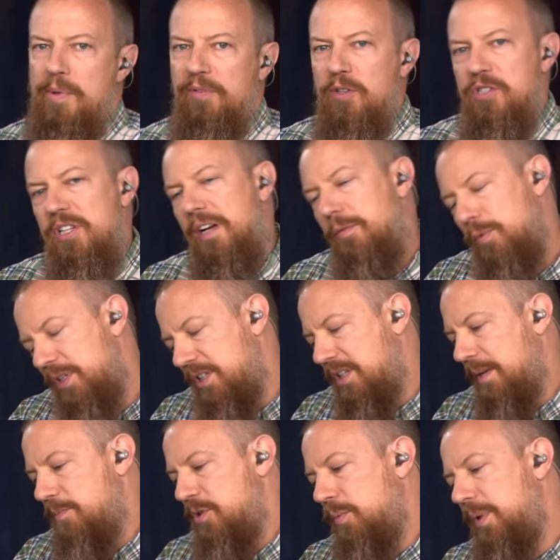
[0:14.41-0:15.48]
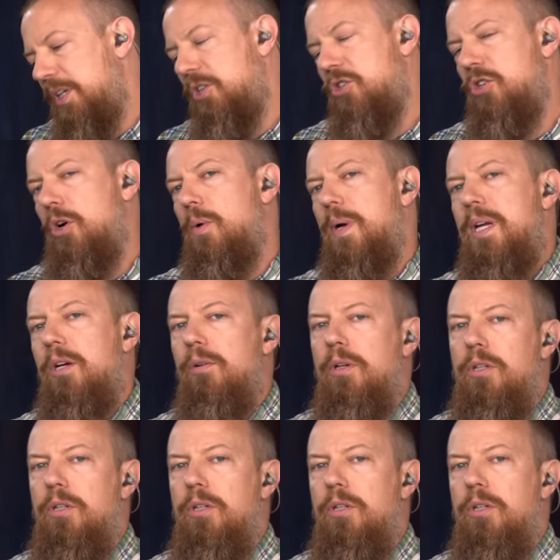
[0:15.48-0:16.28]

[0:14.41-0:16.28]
the first live three times a week show here